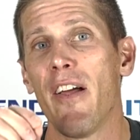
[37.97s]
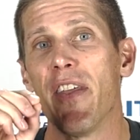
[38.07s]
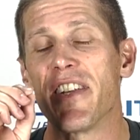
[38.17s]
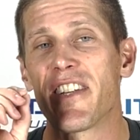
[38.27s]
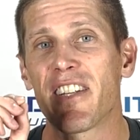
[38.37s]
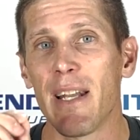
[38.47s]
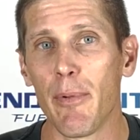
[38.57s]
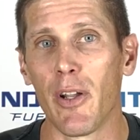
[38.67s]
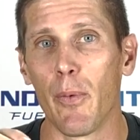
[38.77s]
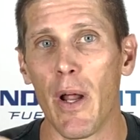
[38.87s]
than
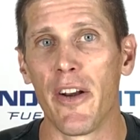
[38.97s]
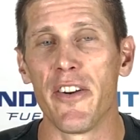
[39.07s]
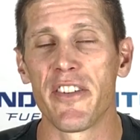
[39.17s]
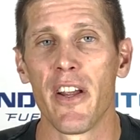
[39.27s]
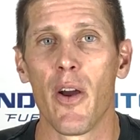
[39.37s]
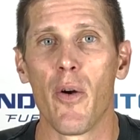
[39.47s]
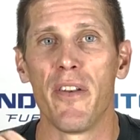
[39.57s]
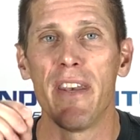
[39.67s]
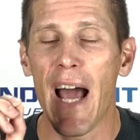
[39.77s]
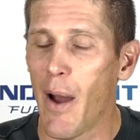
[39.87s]
similar runners
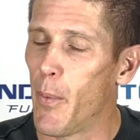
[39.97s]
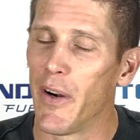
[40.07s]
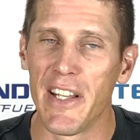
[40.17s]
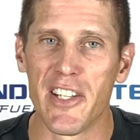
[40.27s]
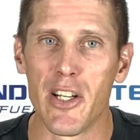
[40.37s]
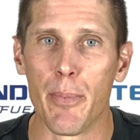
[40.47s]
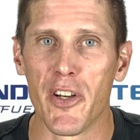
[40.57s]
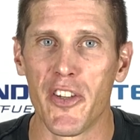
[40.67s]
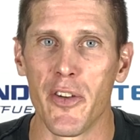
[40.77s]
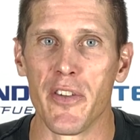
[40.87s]
not wearing super
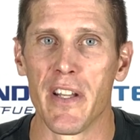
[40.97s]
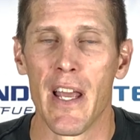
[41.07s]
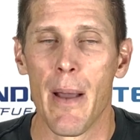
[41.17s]
shoes.